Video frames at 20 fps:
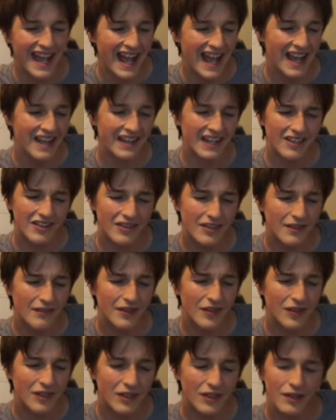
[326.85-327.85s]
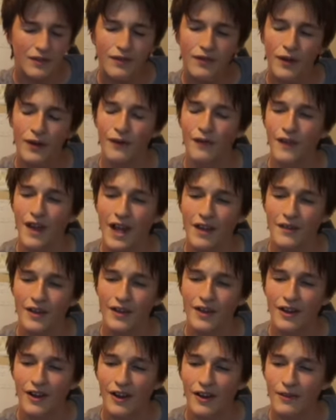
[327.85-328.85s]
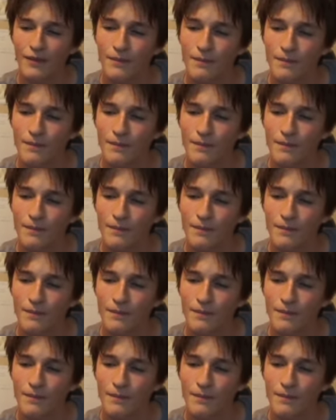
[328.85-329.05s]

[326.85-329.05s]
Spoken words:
And that's not very good for a favicon.